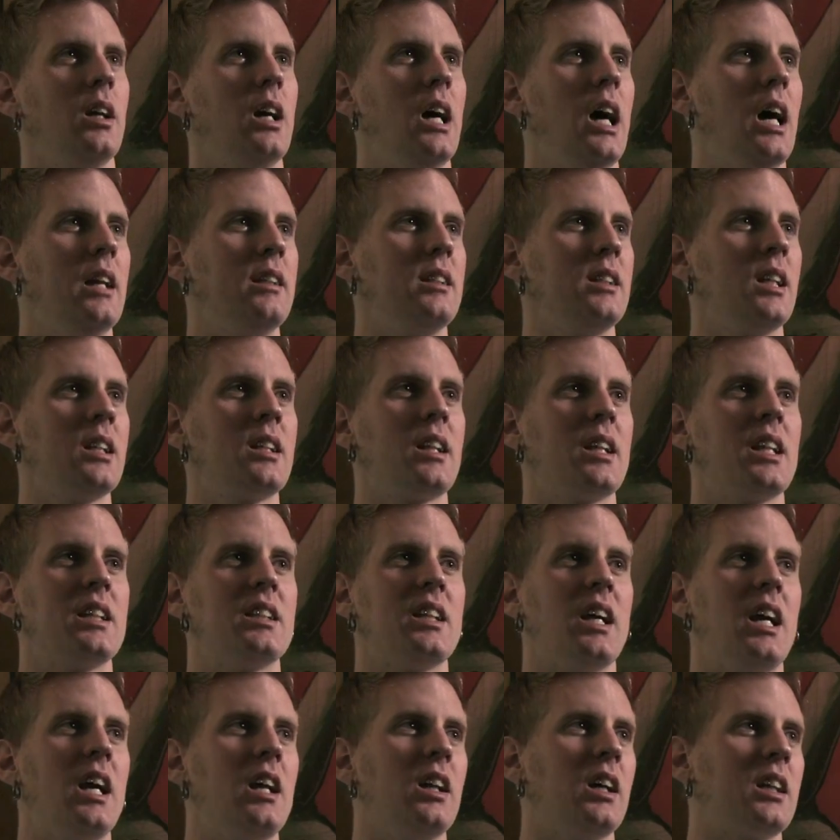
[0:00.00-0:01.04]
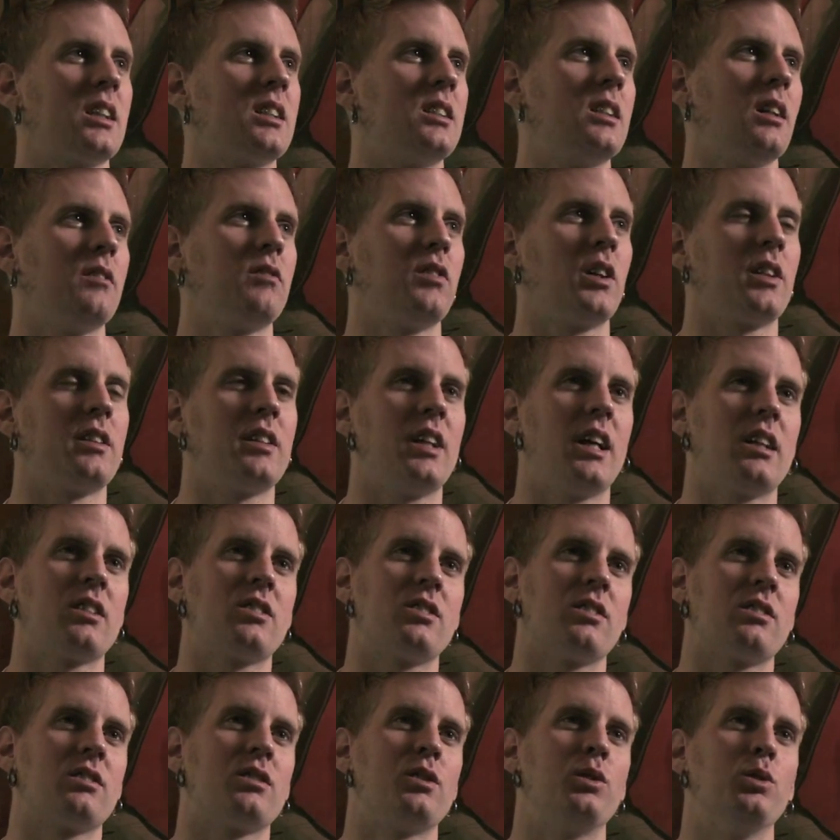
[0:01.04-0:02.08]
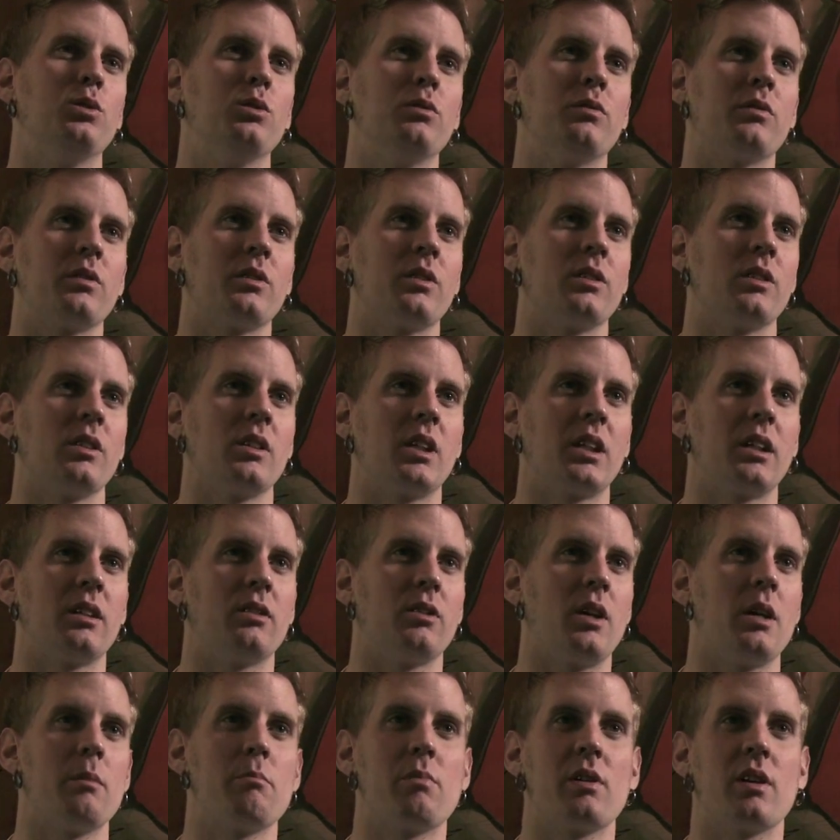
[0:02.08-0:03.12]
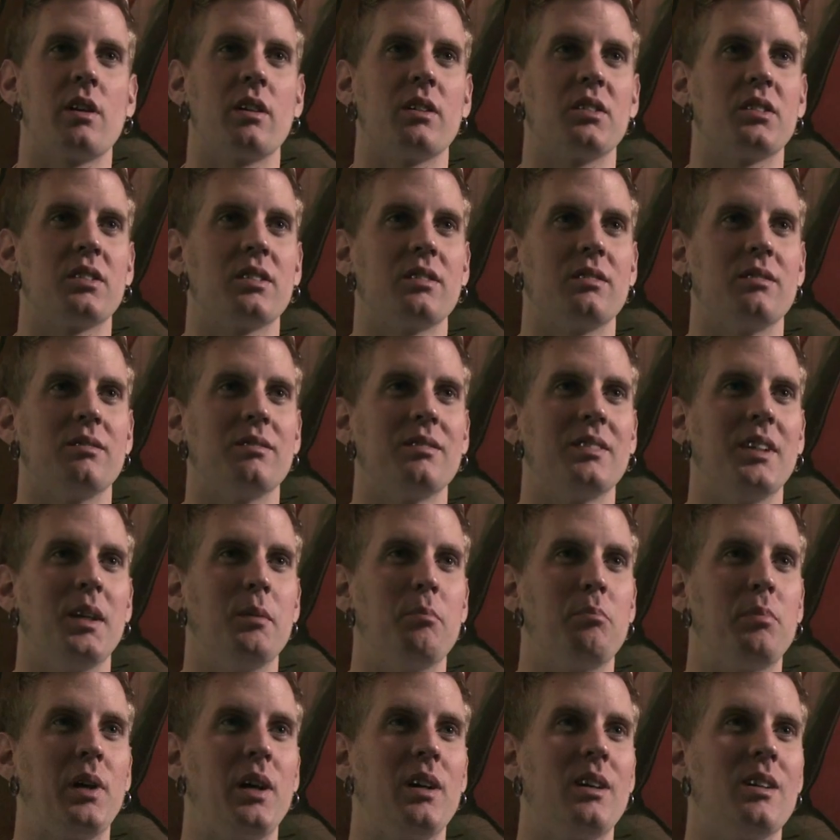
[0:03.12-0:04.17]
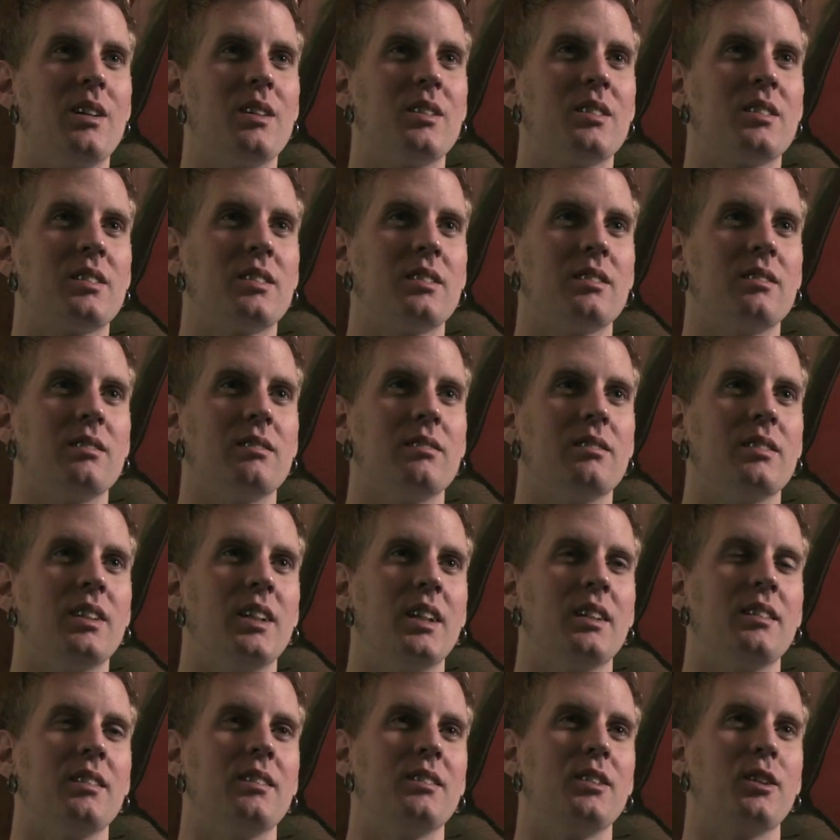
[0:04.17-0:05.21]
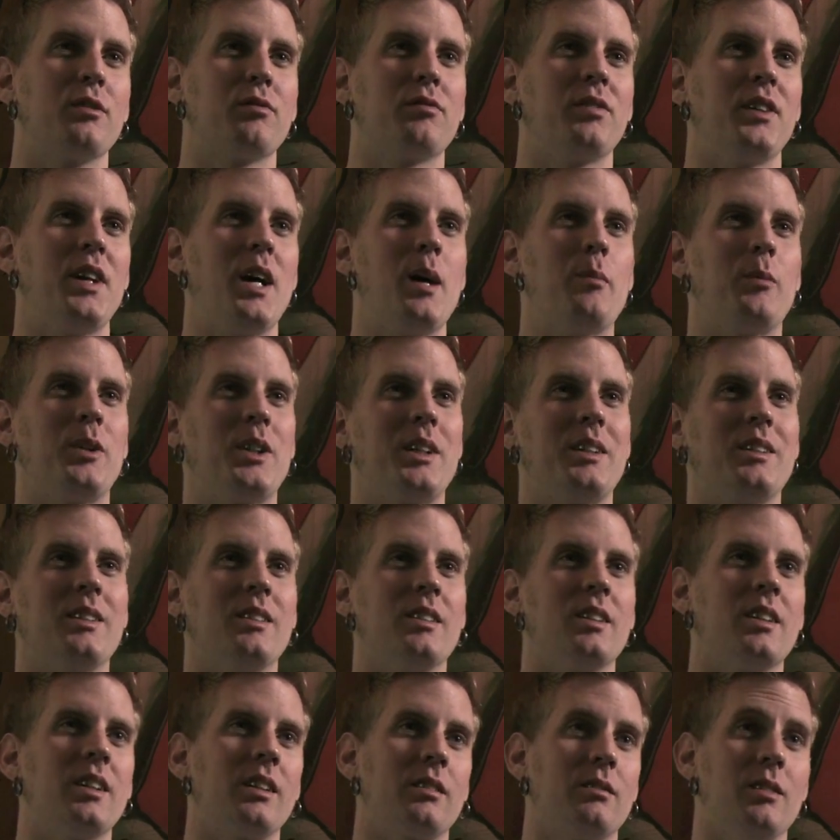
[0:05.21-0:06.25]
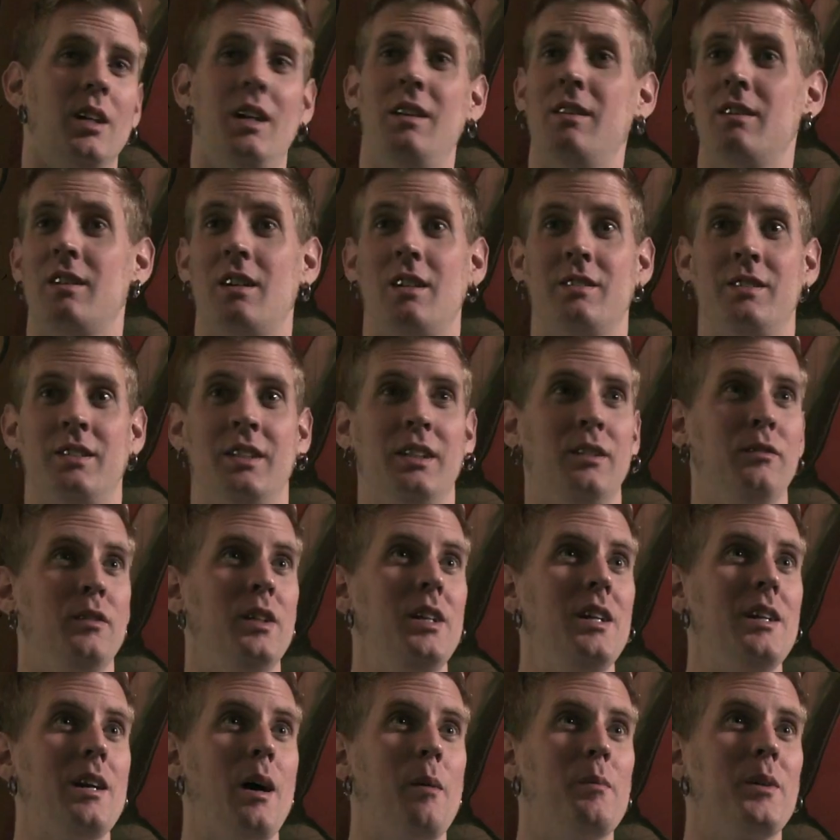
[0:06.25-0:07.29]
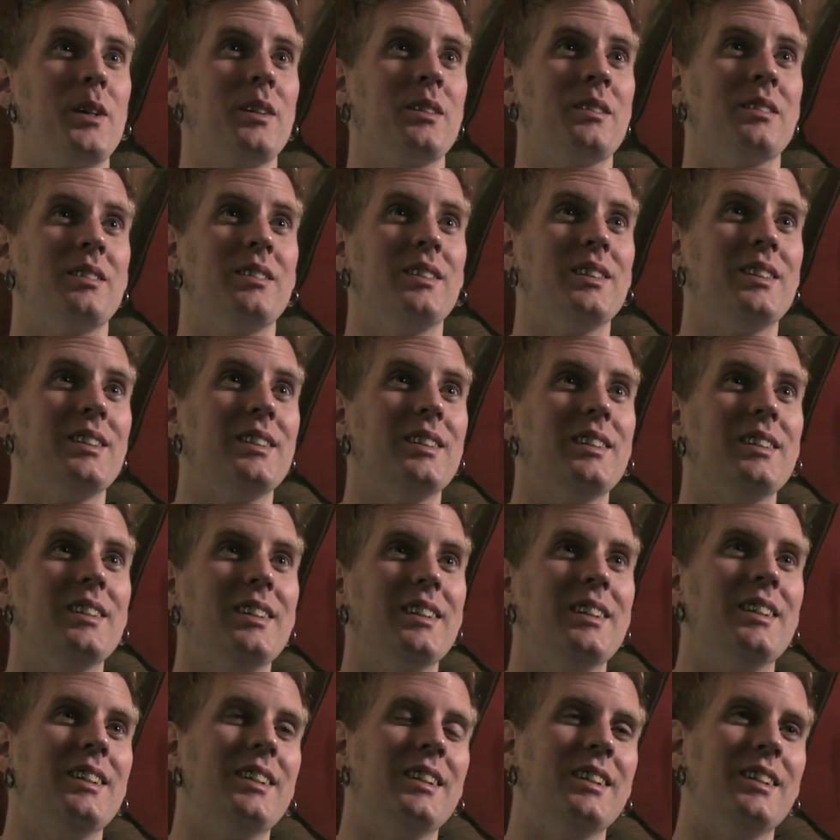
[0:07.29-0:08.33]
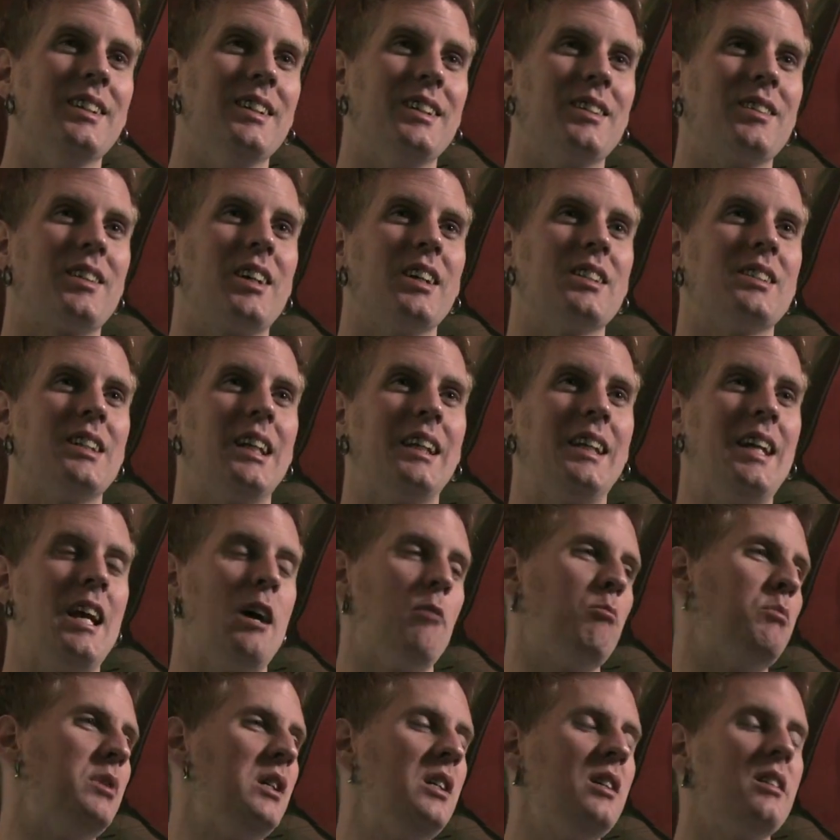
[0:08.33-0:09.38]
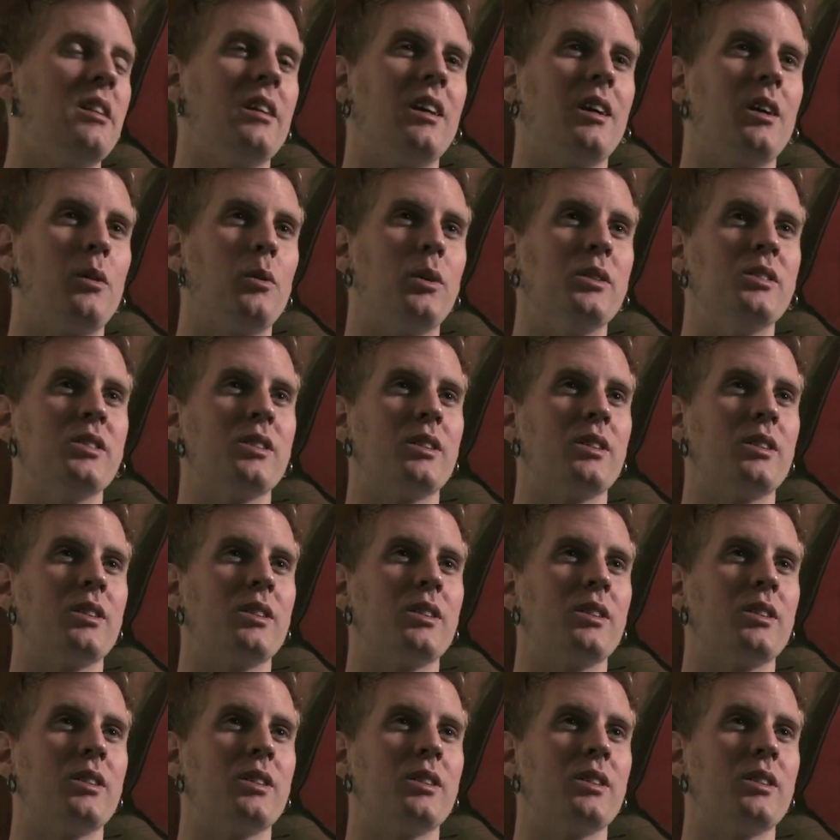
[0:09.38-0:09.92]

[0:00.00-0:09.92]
At the end of the day, like stuff like that's just cool for your like grandparents and parents and your family. Like, hey, they're on TV. I mean, because they can't be there when